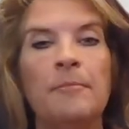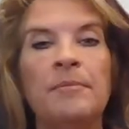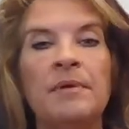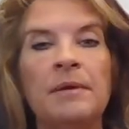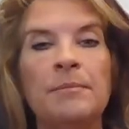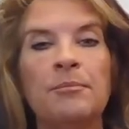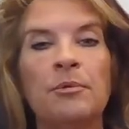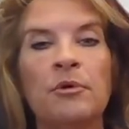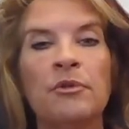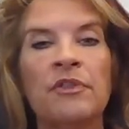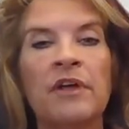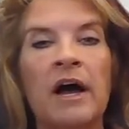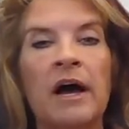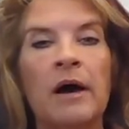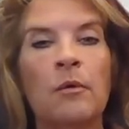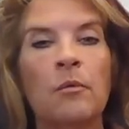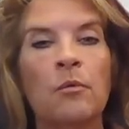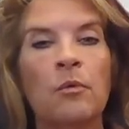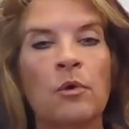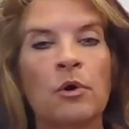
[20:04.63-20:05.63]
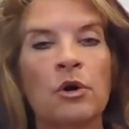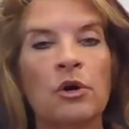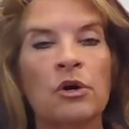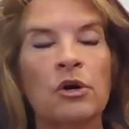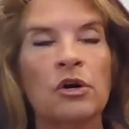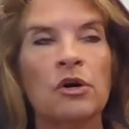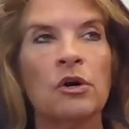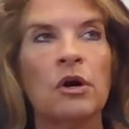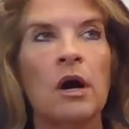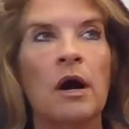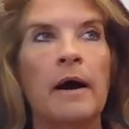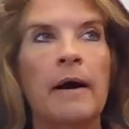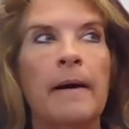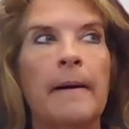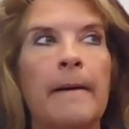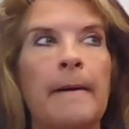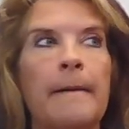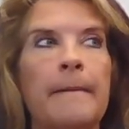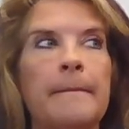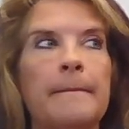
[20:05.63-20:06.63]
People that were
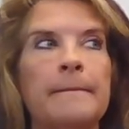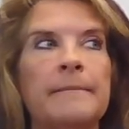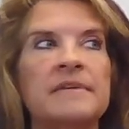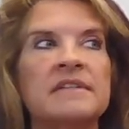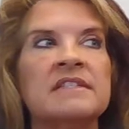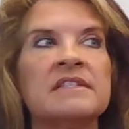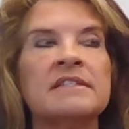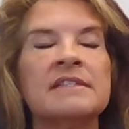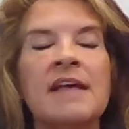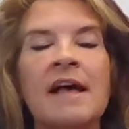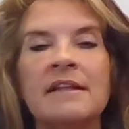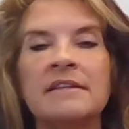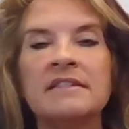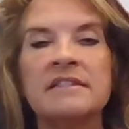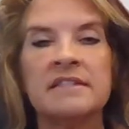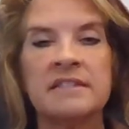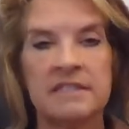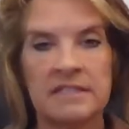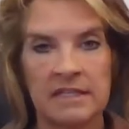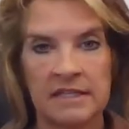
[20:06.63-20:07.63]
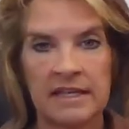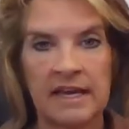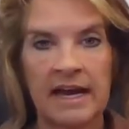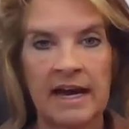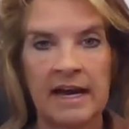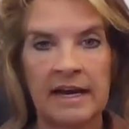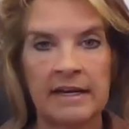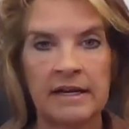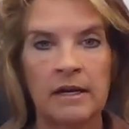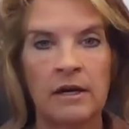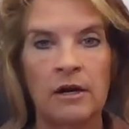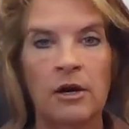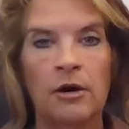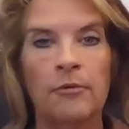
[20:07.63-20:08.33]
sentenced to that